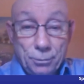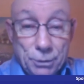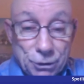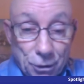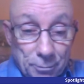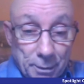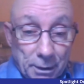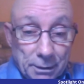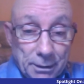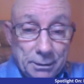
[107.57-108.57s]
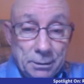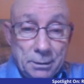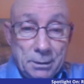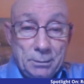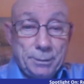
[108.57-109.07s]
through the stock market
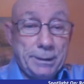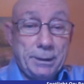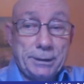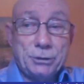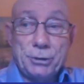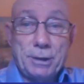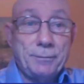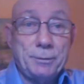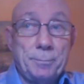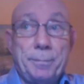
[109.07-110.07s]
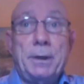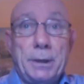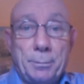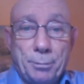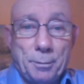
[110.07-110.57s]
without actually having to
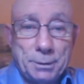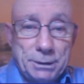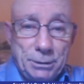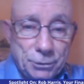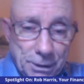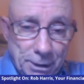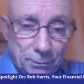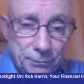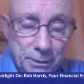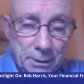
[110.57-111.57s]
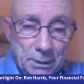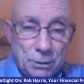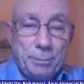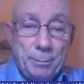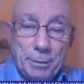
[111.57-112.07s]
buy a property yourself.
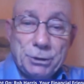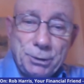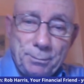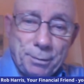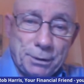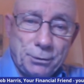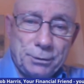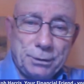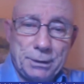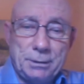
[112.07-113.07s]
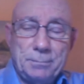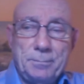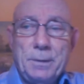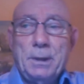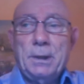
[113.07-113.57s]
Could be much simpler, couldn't
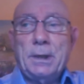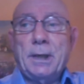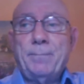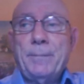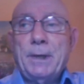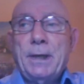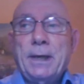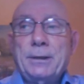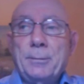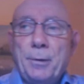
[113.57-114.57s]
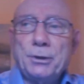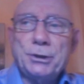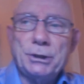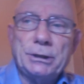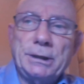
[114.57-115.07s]
it? And the
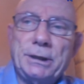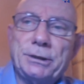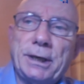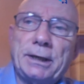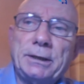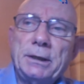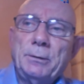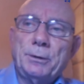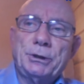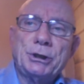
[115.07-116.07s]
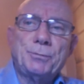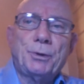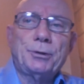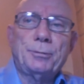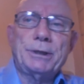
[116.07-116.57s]
box underneath that, we'll just
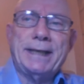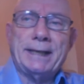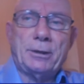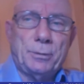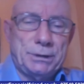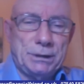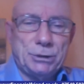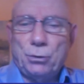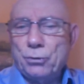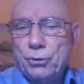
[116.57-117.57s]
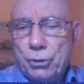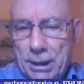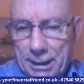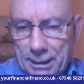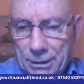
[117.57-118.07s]
put the word equities or
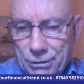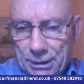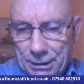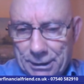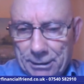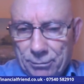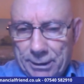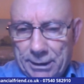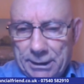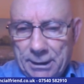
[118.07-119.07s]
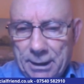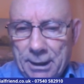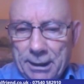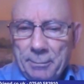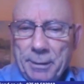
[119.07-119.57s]
shares in there, really.
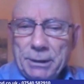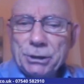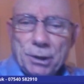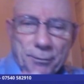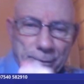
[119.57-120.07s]
Let me just